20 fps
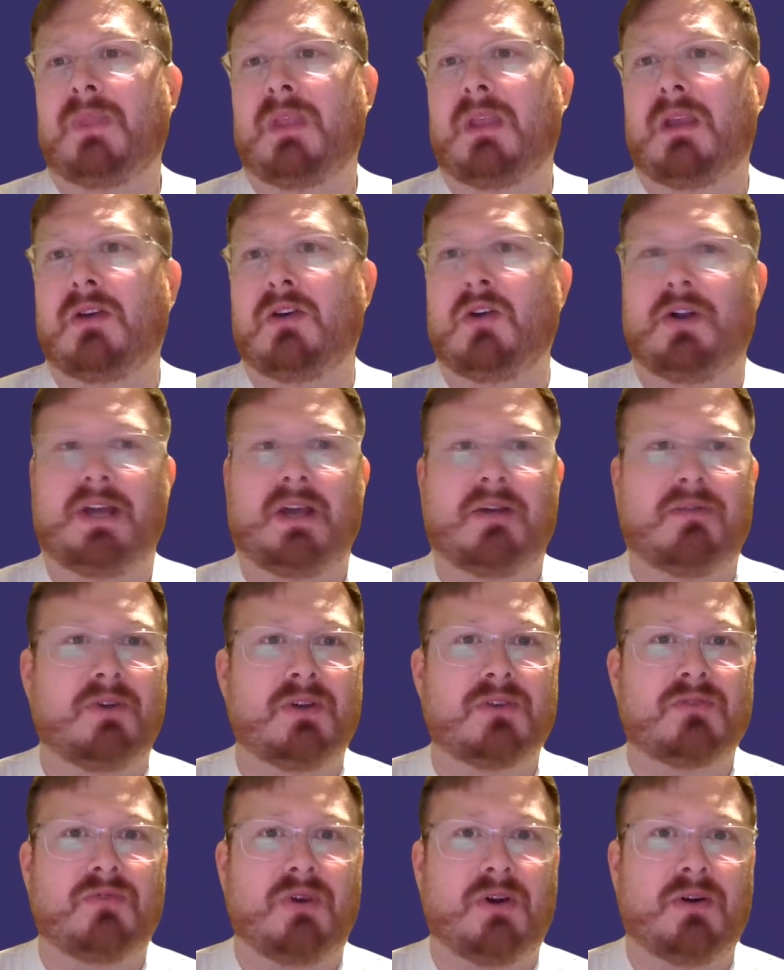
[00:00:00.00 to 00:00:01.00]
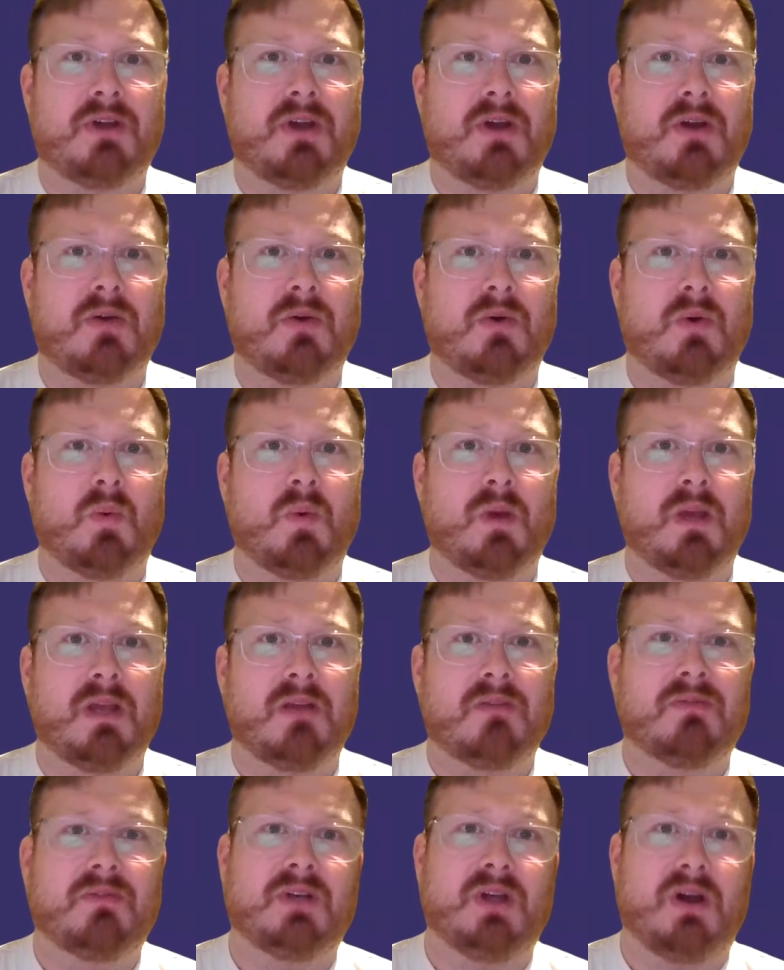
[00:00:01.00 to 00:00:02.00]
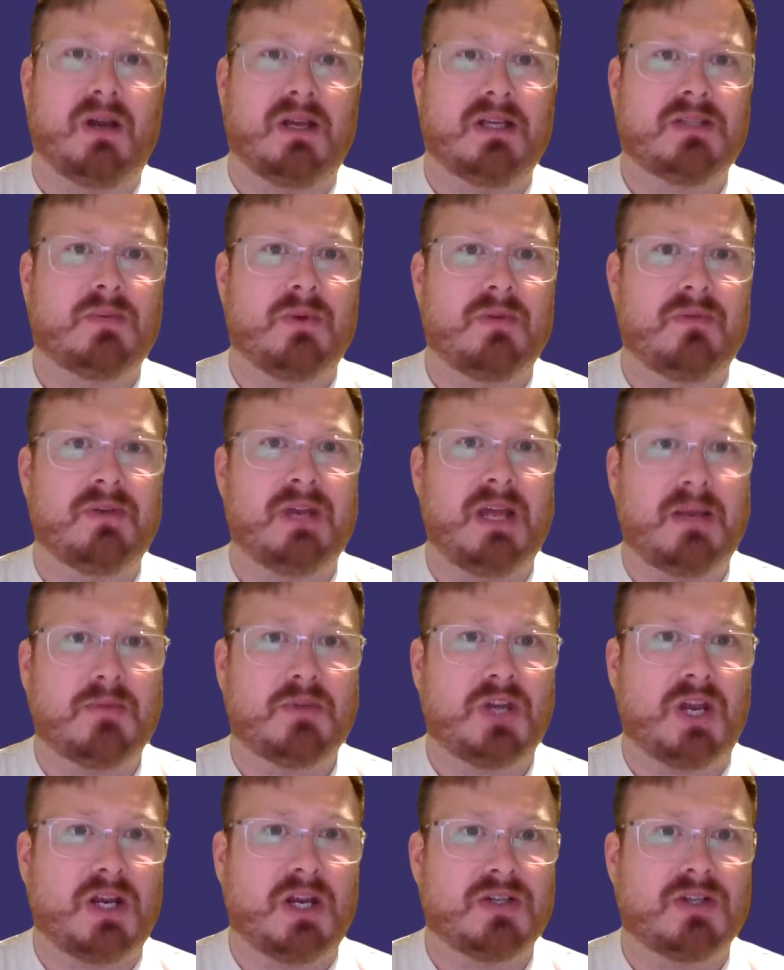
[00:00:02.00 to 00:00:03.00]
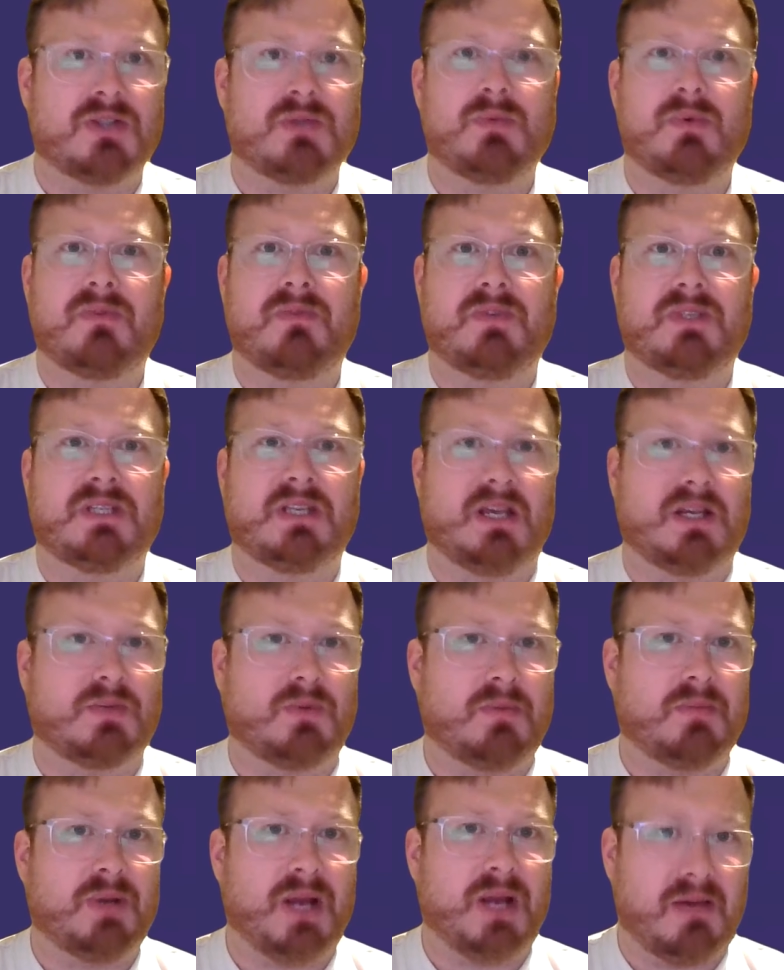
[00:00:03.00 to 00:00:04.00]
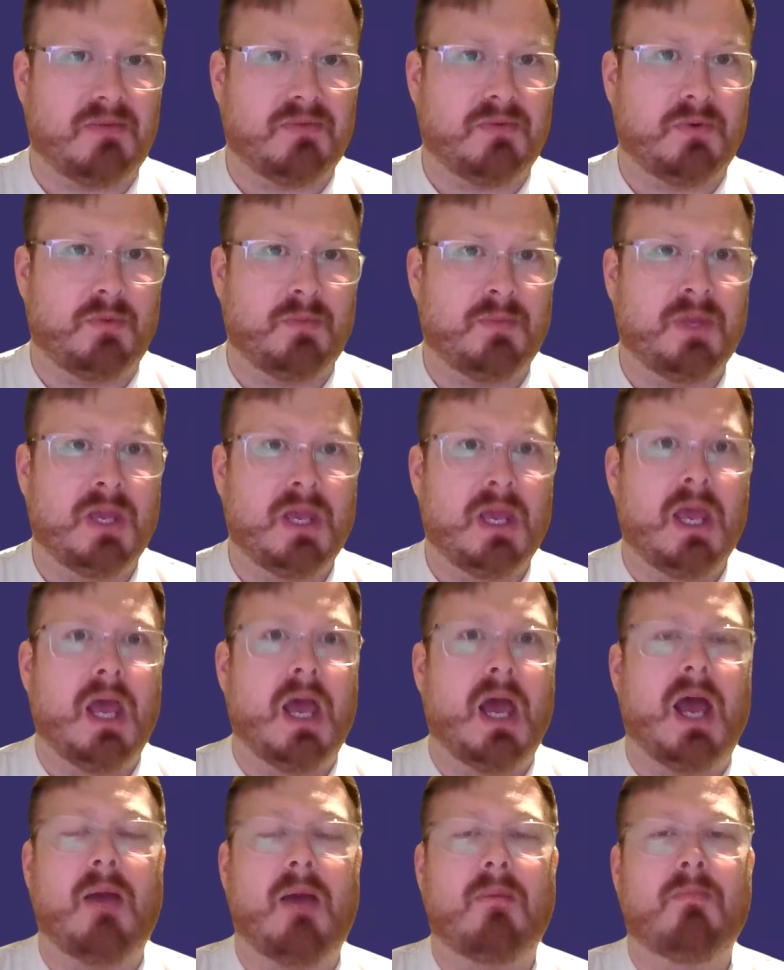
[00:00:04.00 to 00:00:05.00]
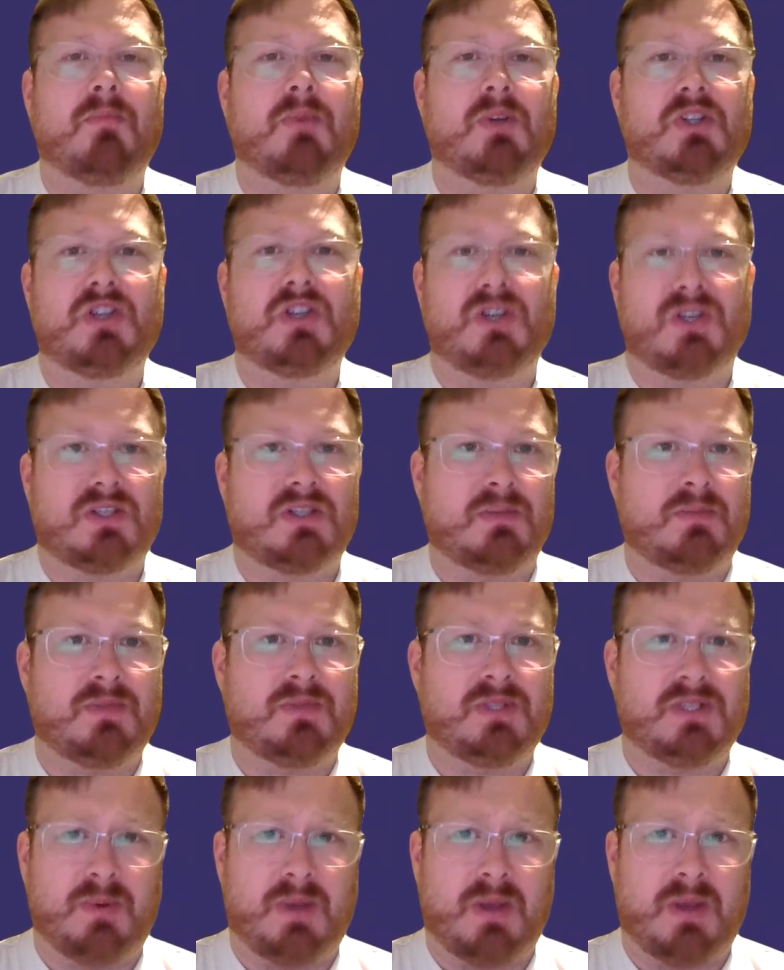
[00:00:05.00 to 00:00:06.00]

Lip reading: Not our first rodeo with Nice with name changes with the CXone platform, but just to be